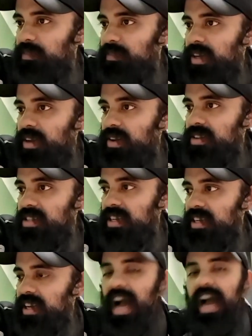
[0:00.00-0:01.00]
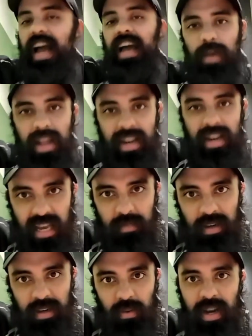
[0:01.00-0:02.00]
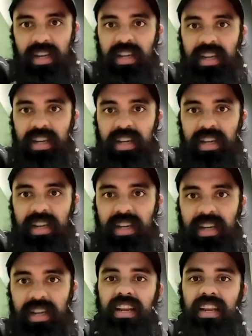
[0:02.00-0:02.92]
because I had a pandemic wedding and